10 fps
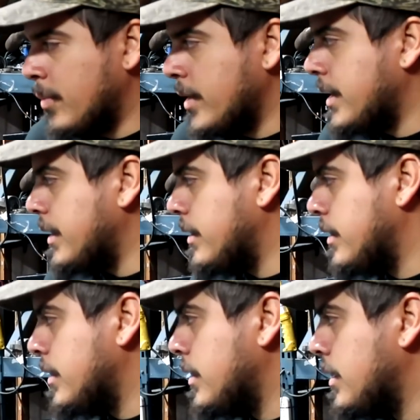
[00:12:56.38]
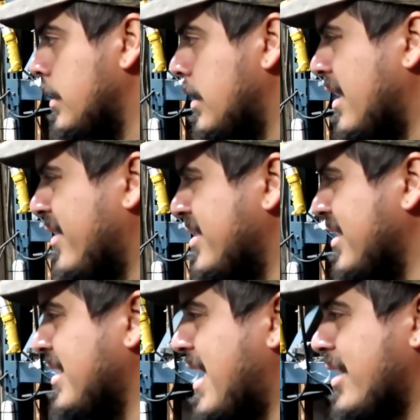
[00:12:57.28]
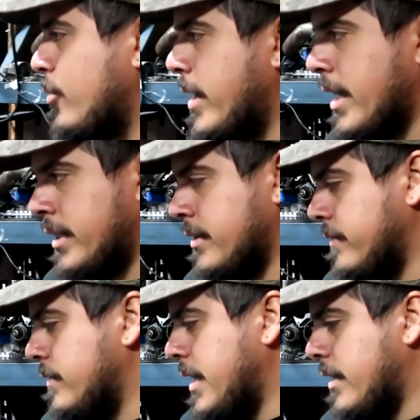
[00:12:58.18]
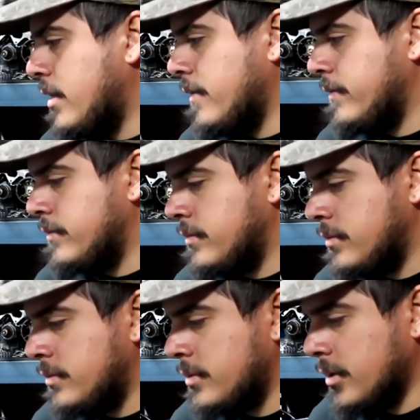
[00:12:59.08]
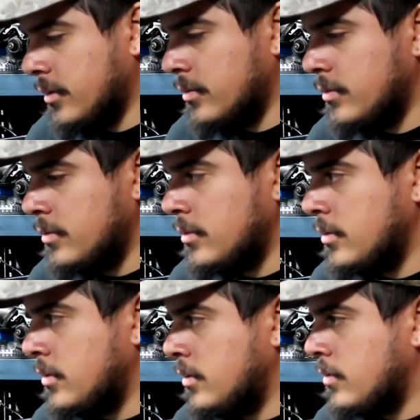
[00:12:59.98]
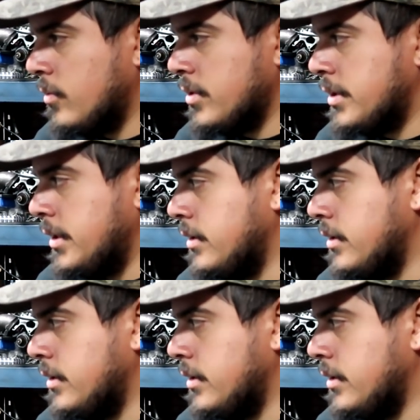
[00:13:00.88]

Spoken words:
But there's a lot of weight I can take off, so we'll see.